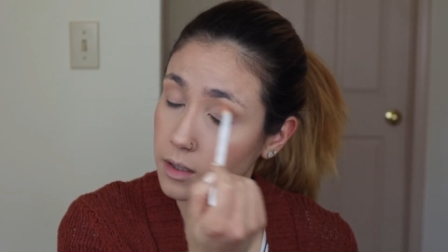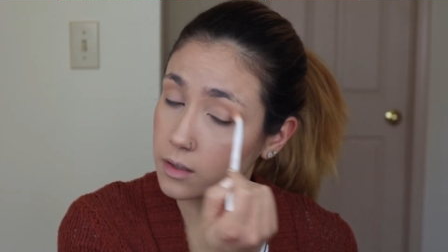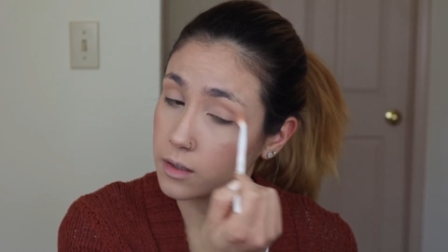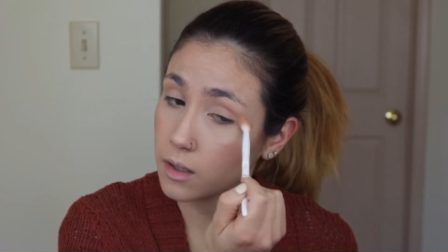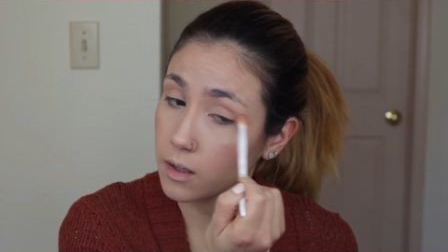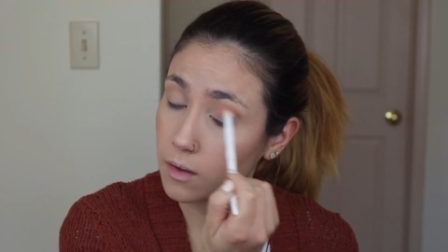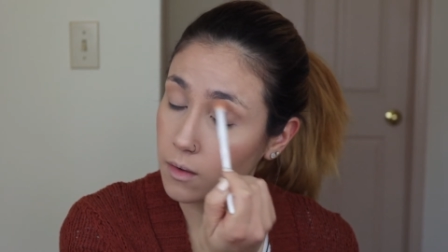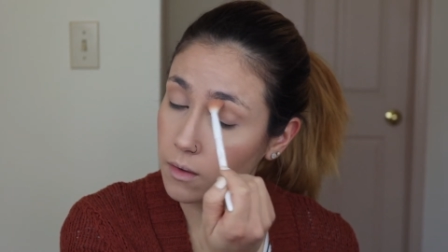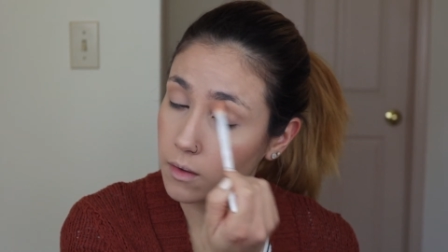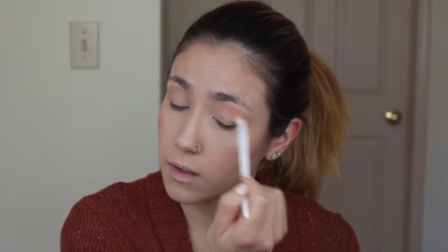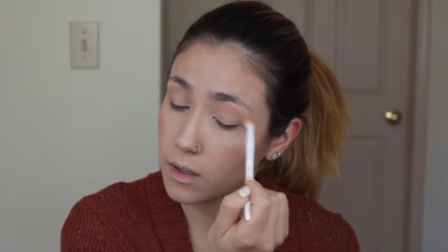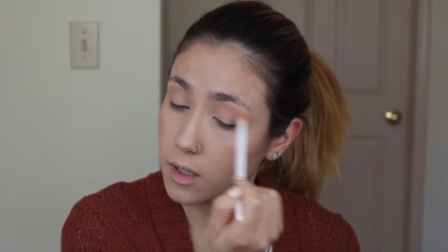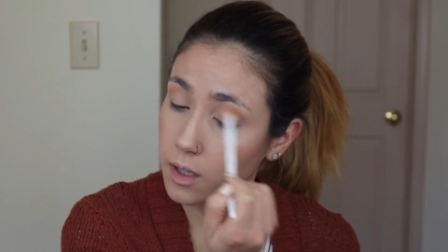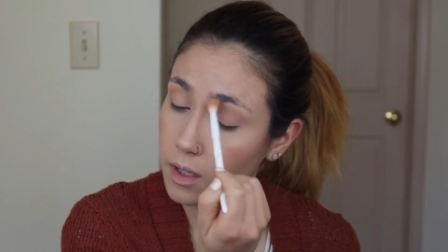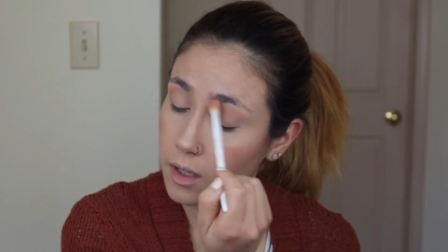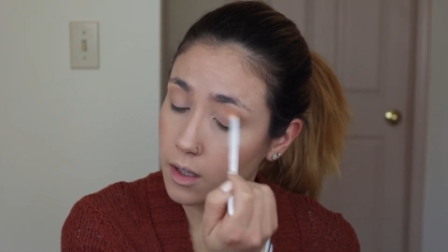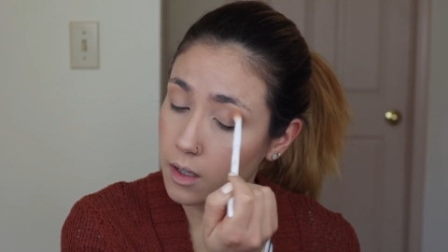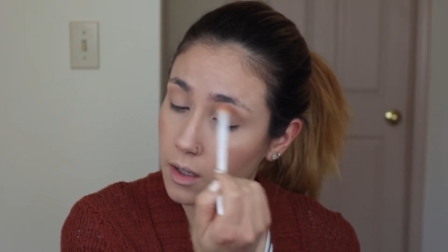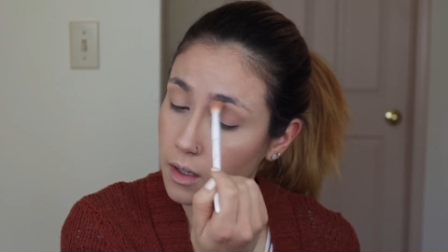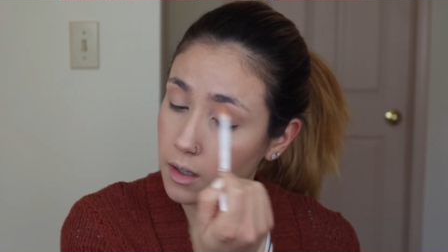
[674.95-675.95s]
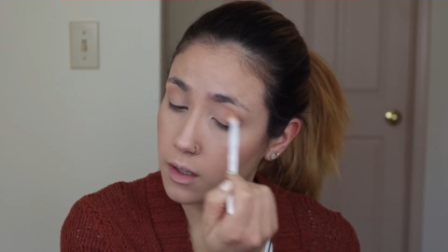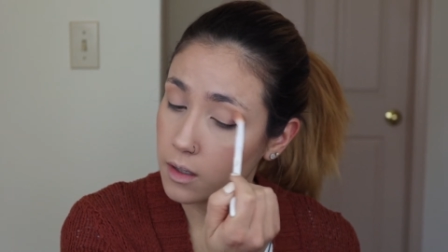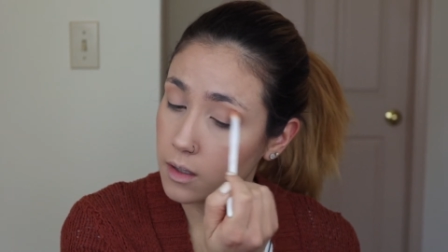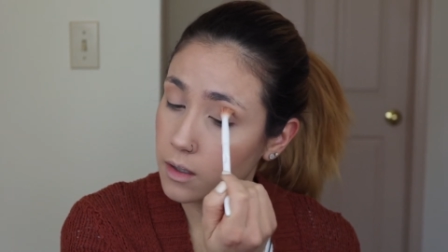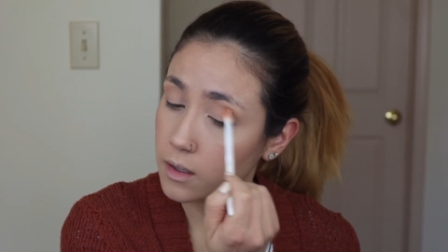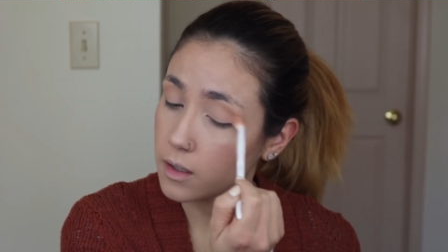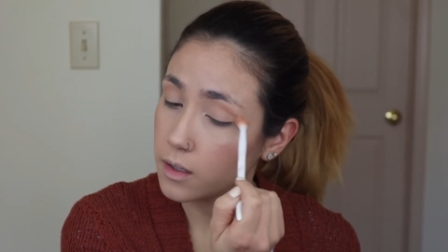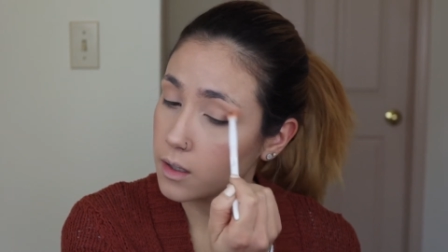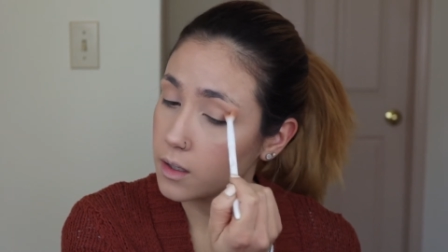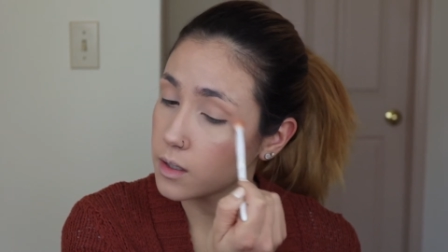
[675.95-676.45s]
So
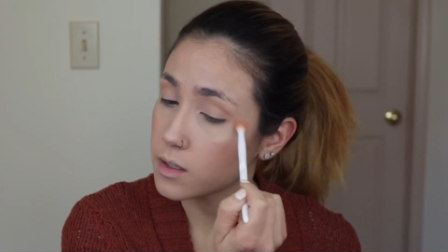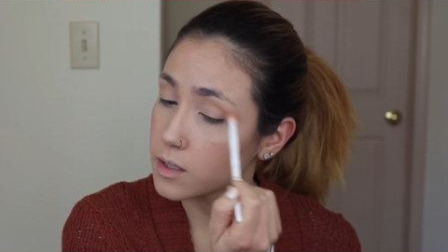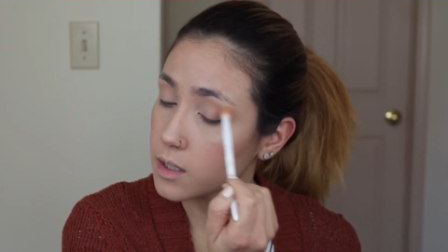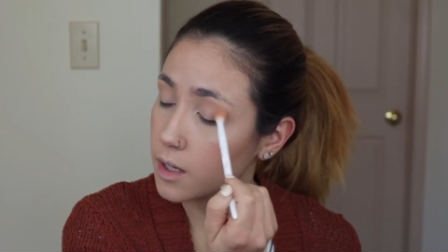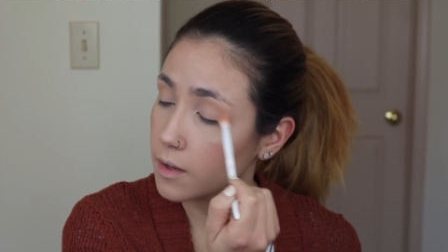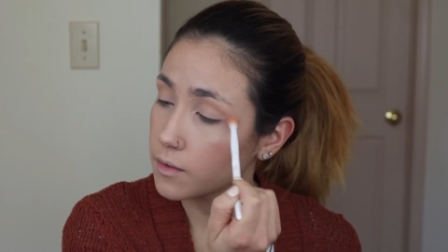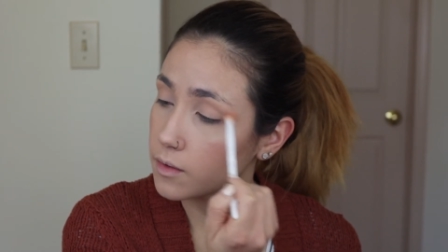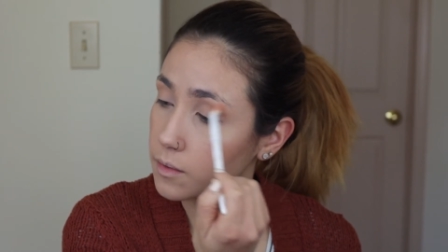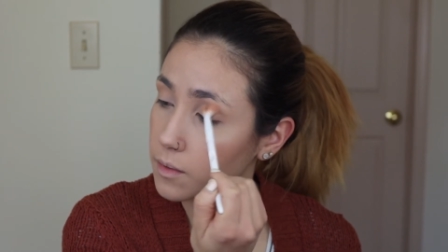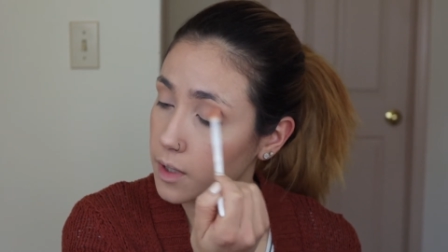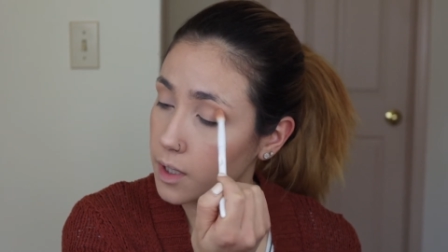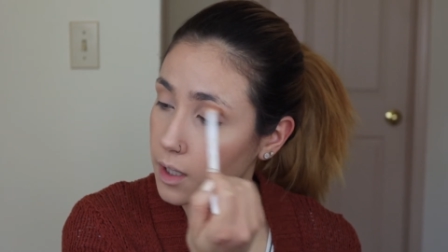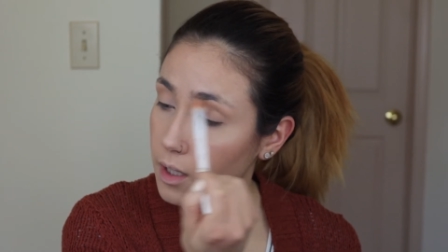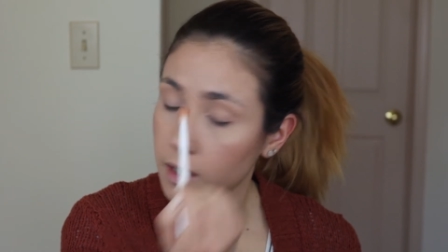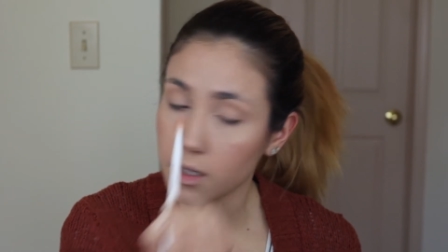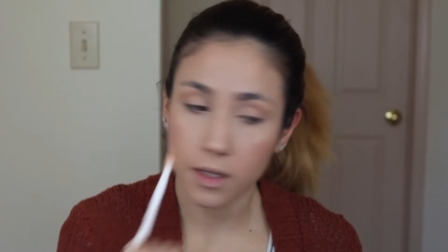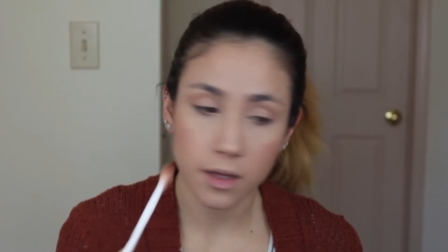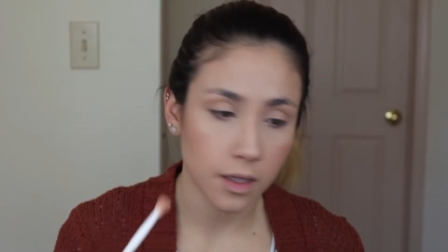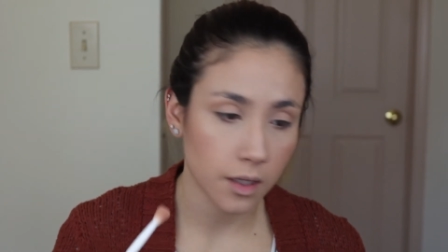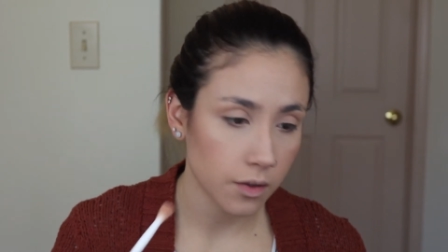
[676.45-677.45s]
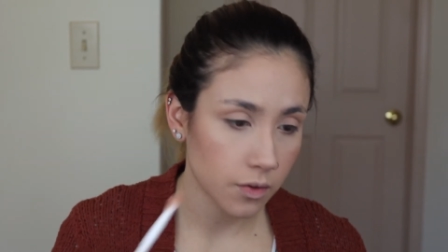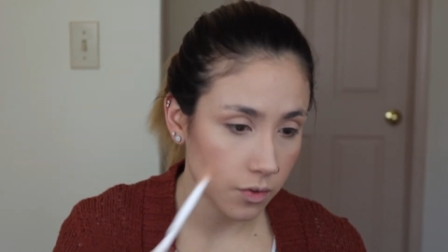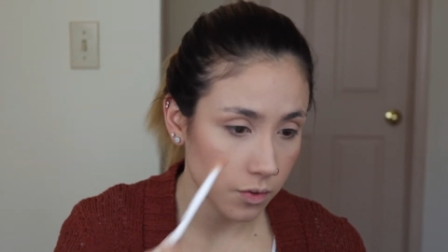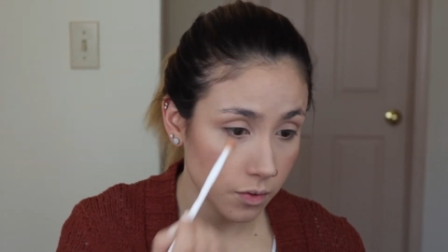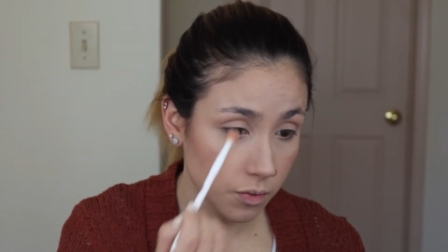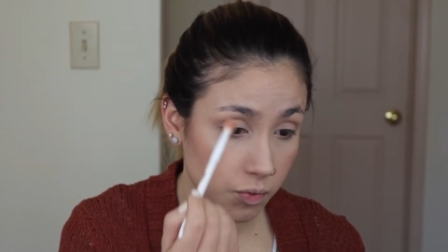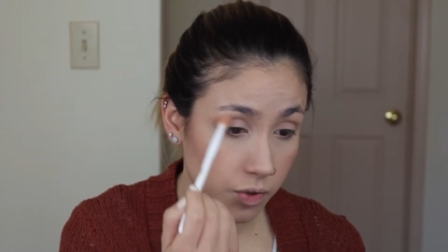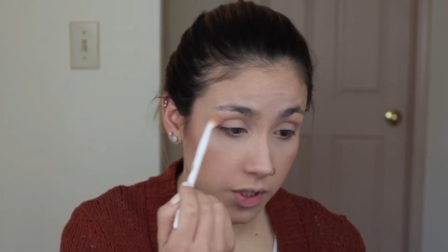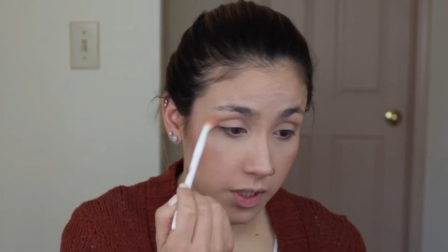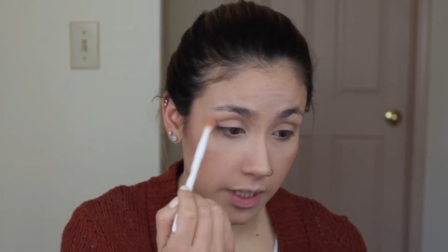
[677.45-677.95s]
it doesn't have to be anything
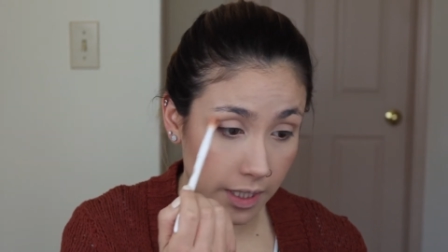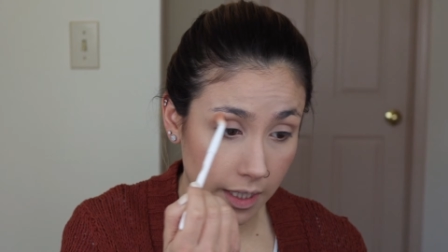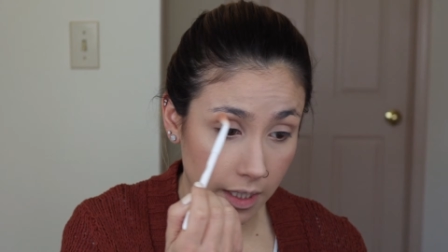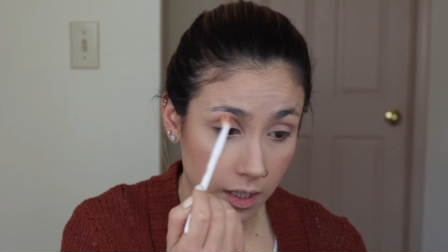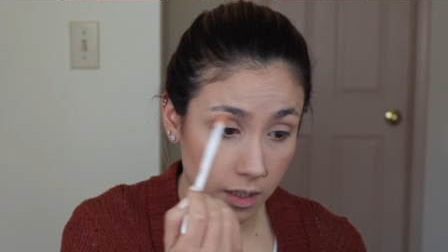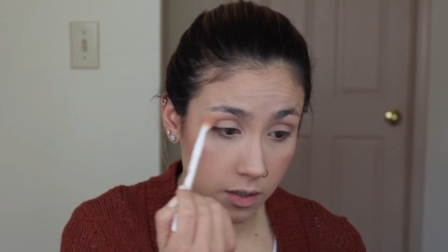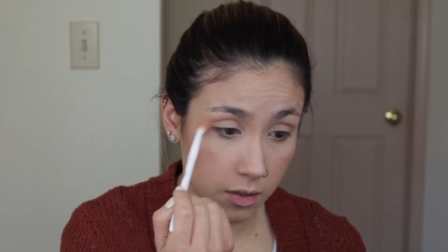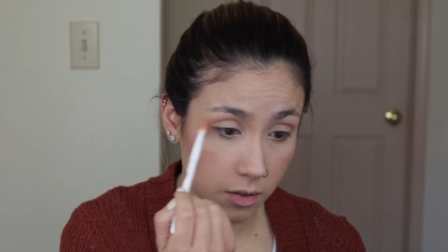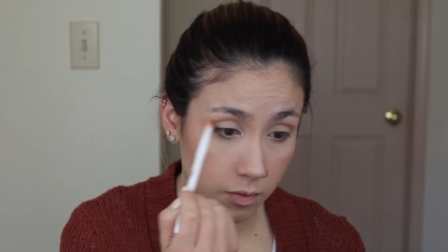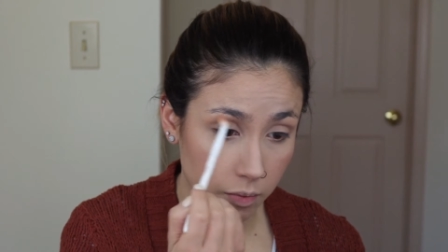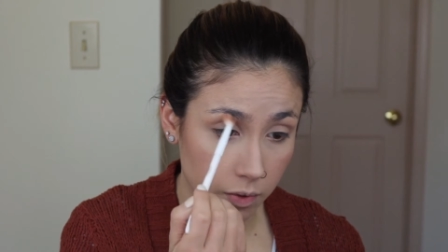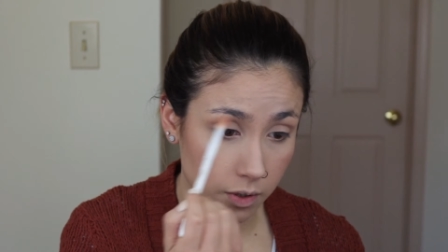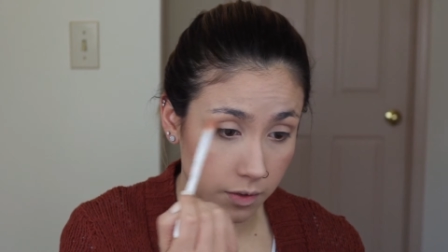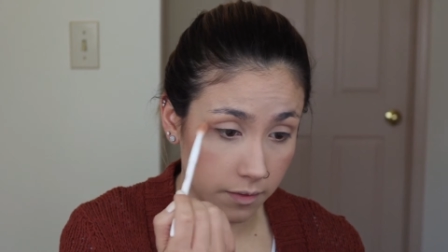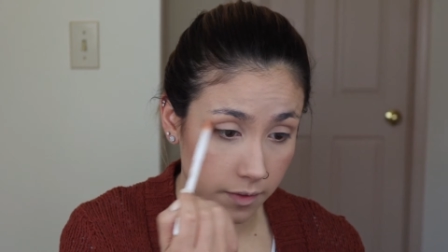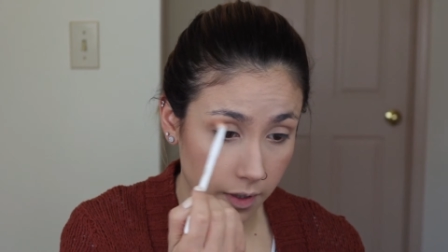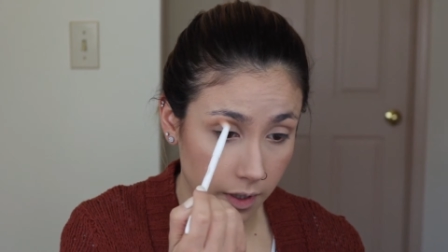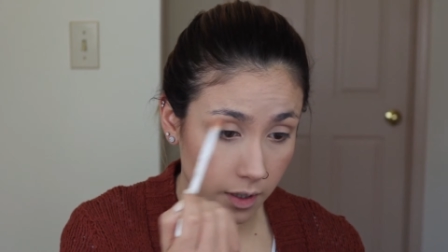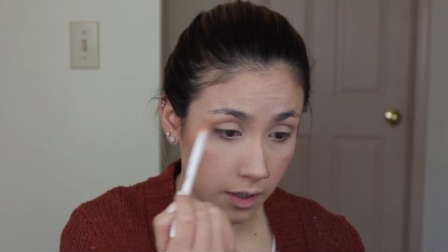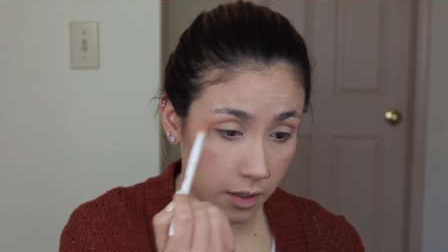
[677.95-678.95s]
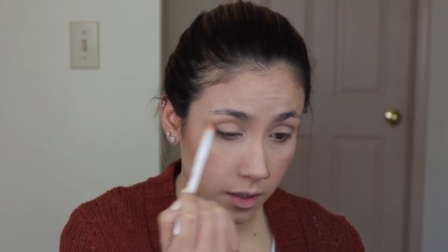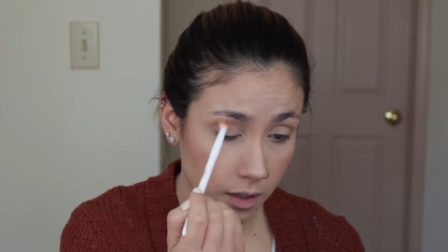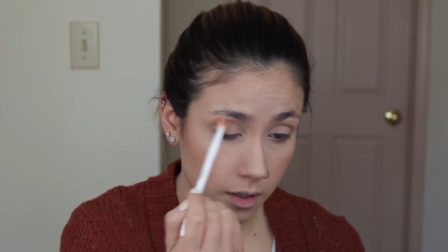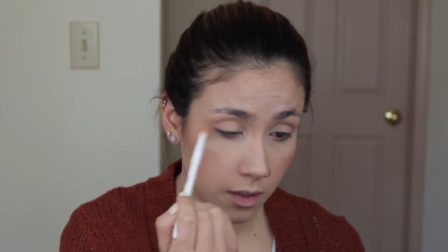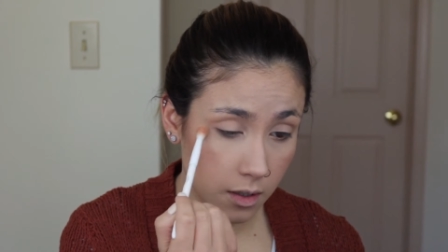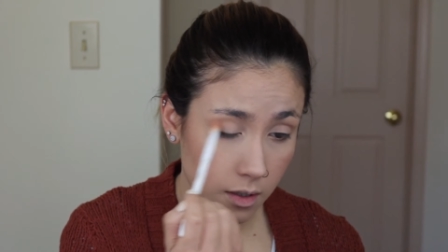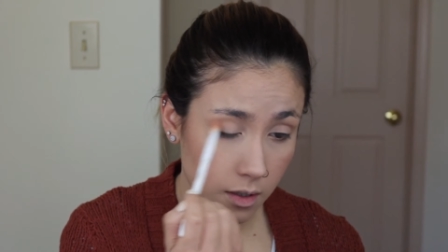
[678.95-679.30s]
too precise or perfect.